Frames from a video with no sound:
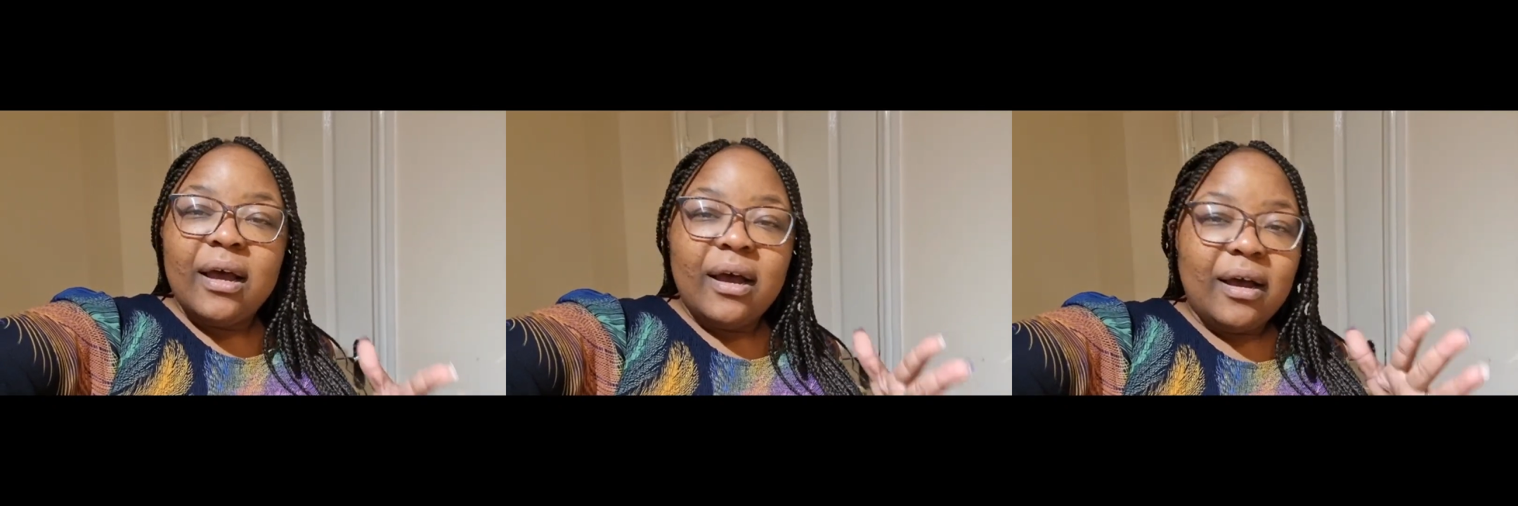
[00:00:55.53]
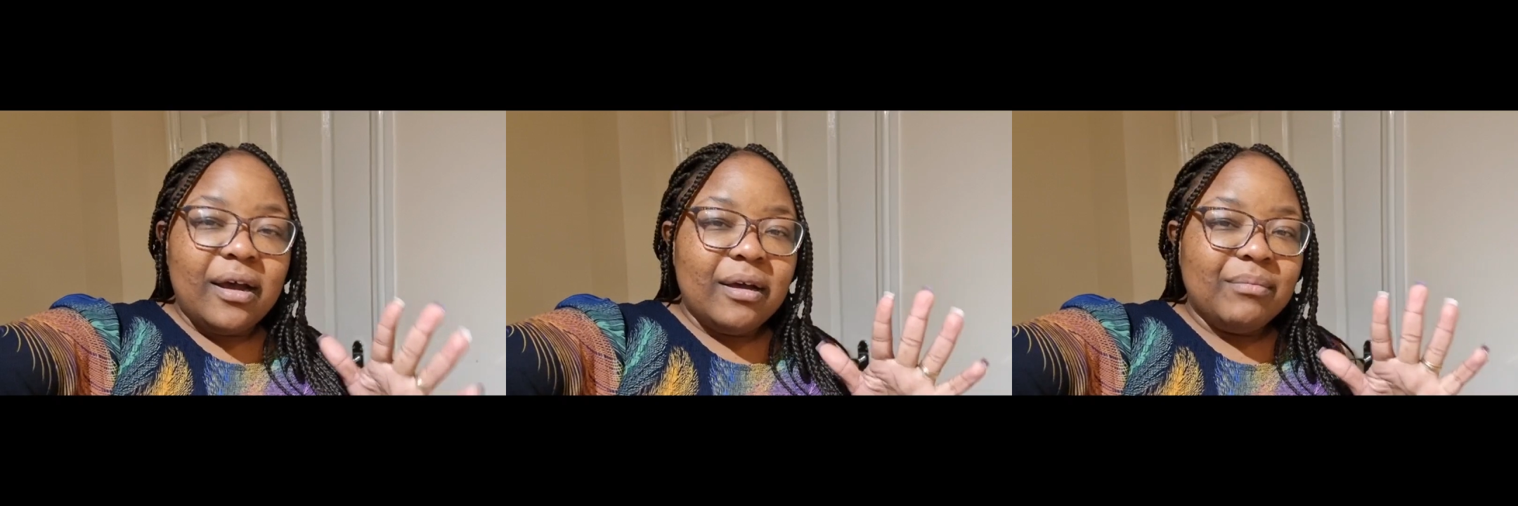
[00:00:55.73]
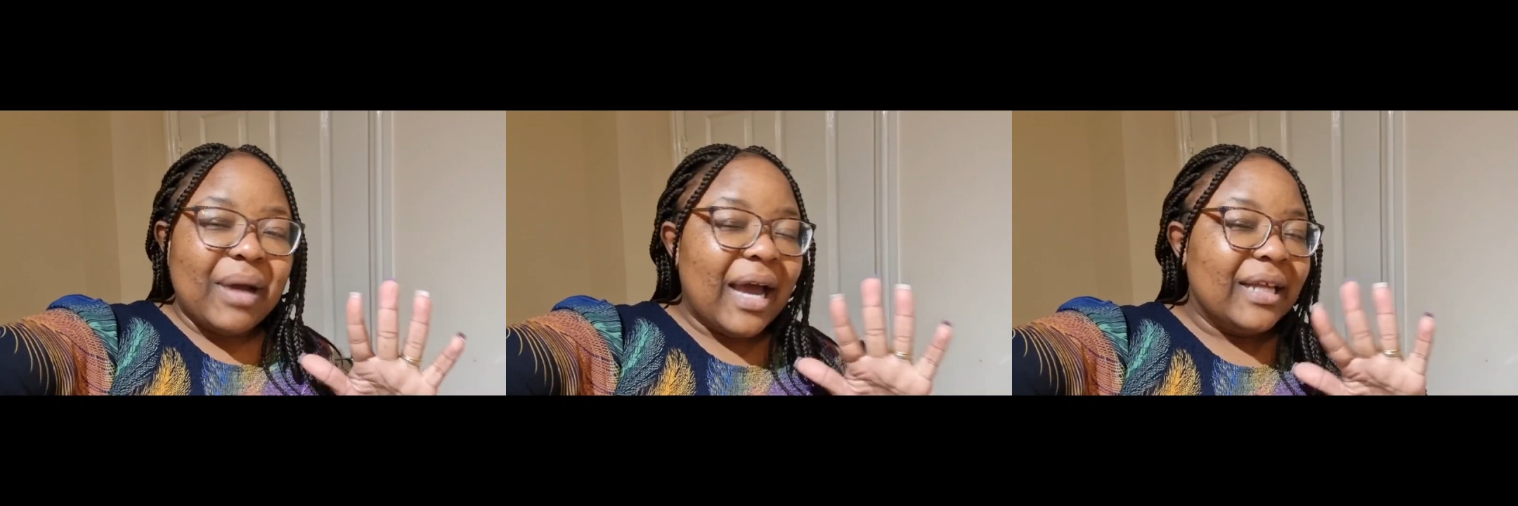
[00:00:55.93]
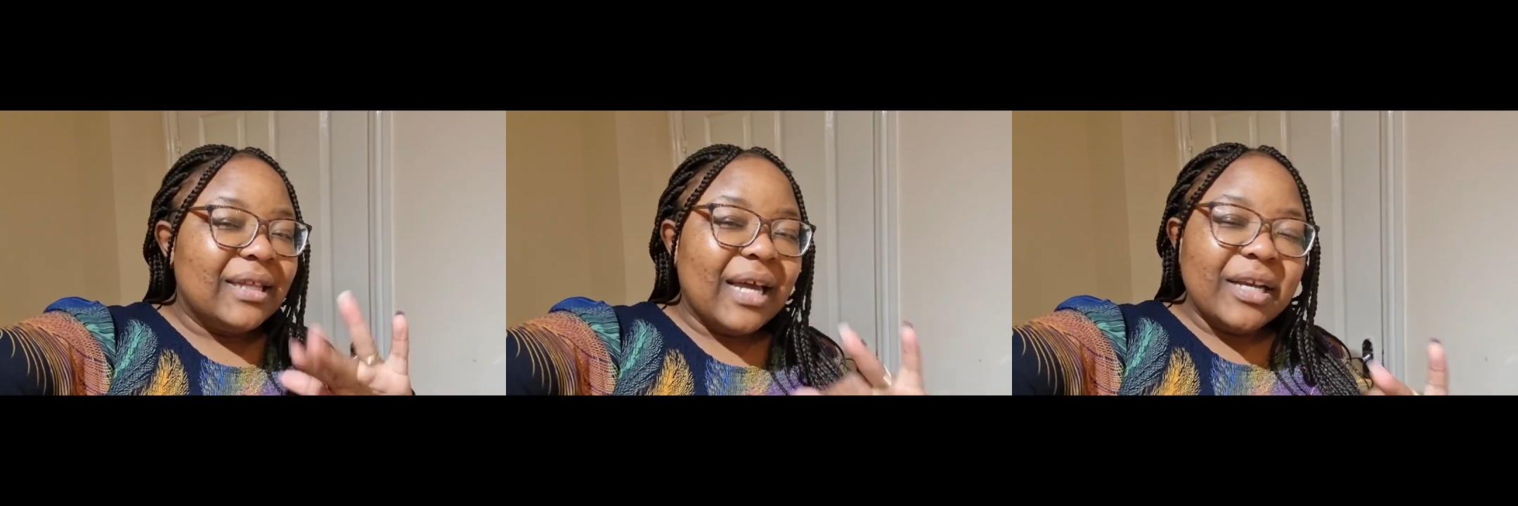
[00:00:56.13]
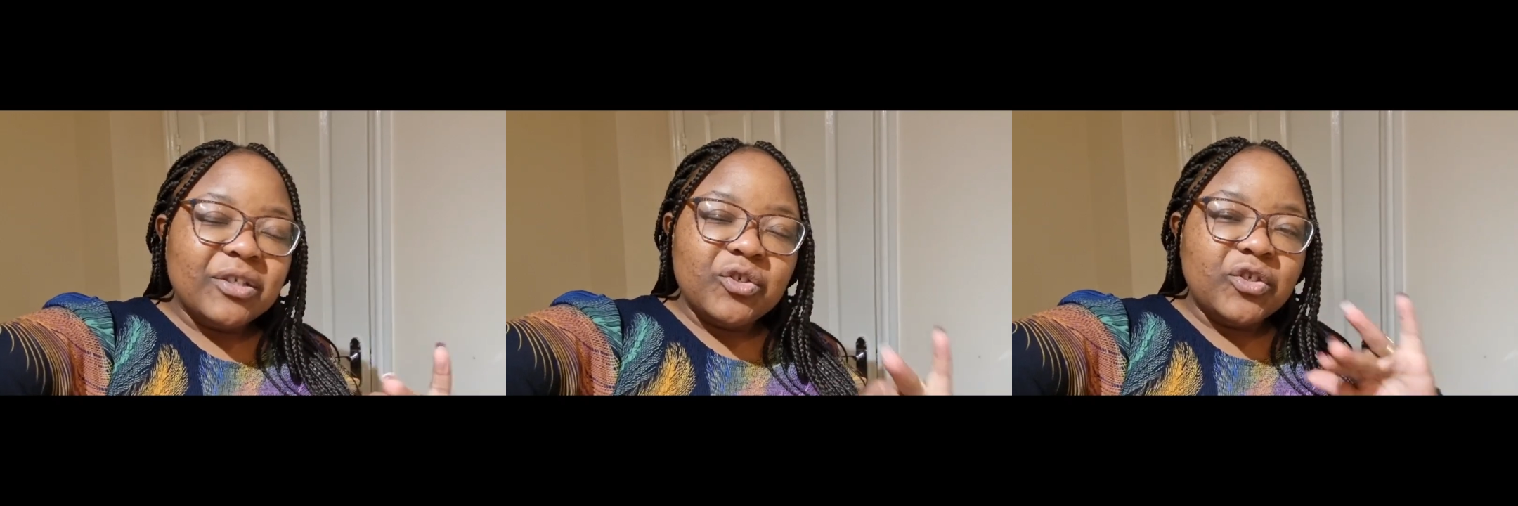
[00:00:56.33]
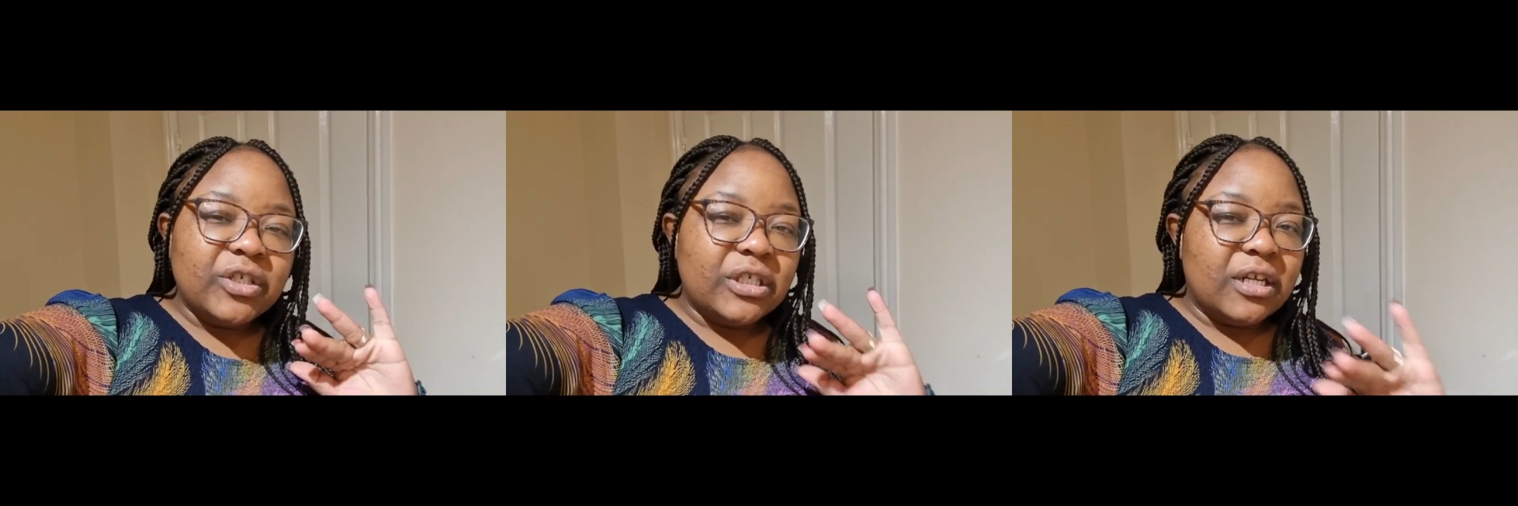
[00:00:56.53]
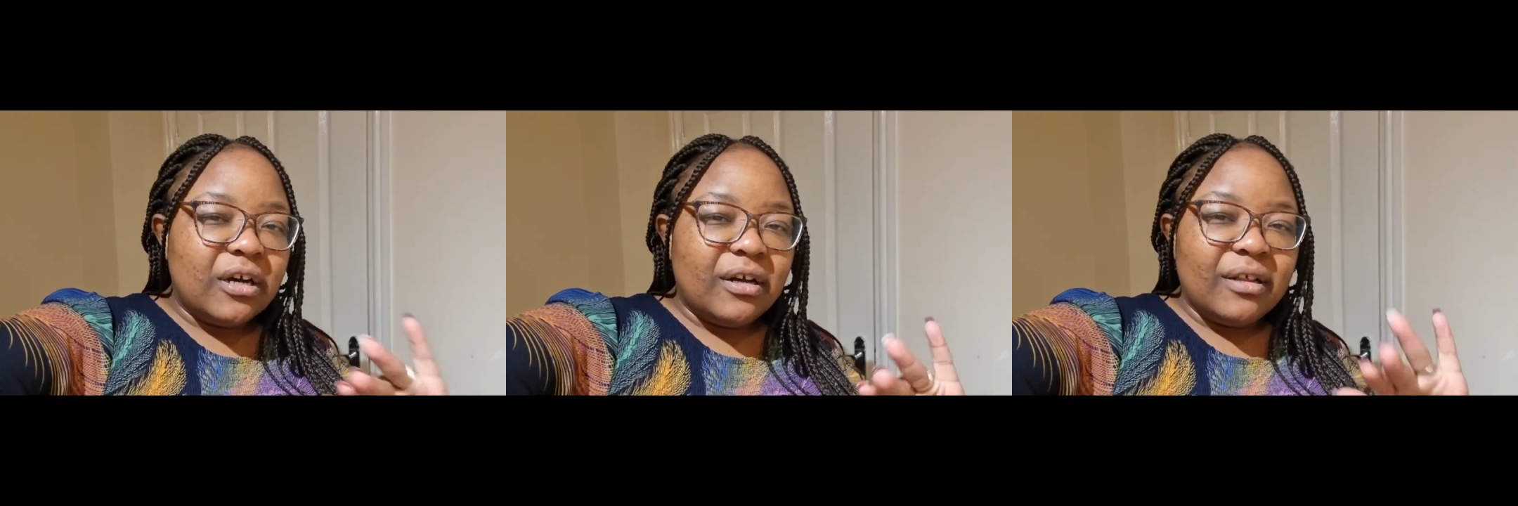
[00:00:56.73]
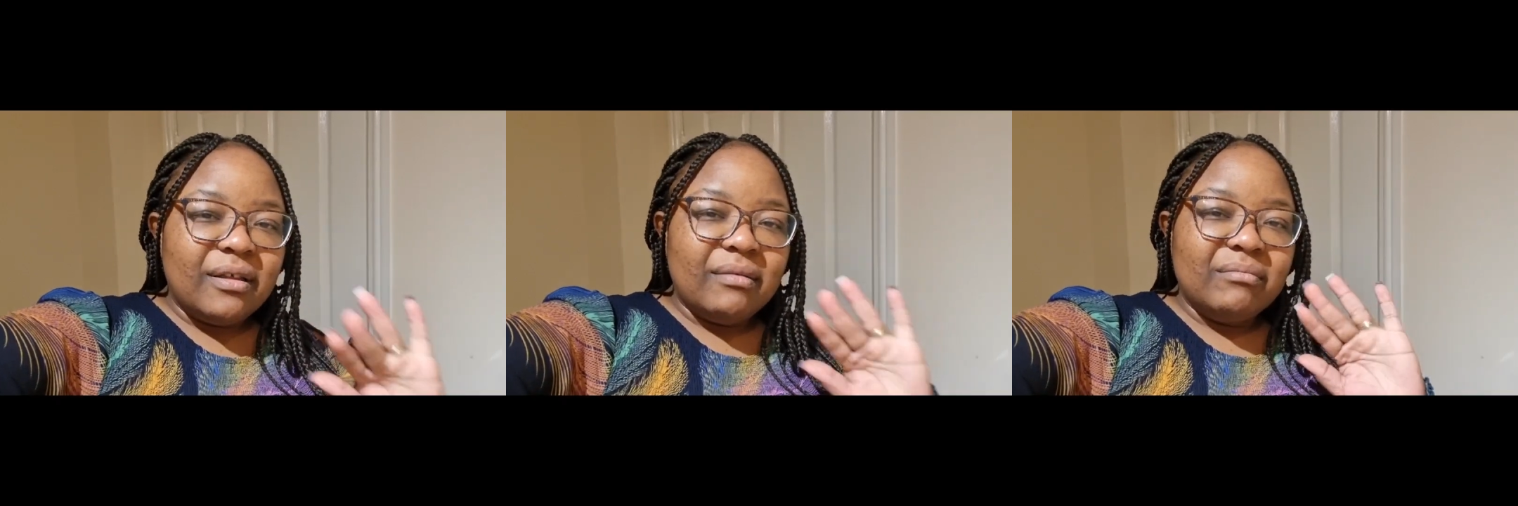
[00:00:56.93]
I like to
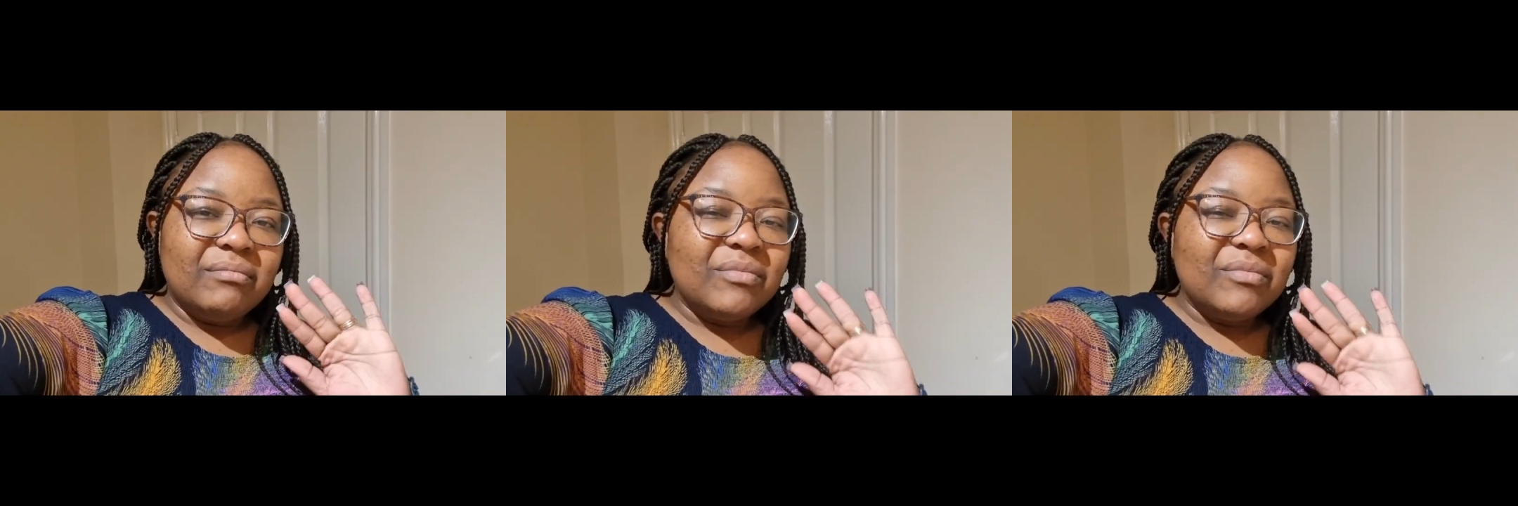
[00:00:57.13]
start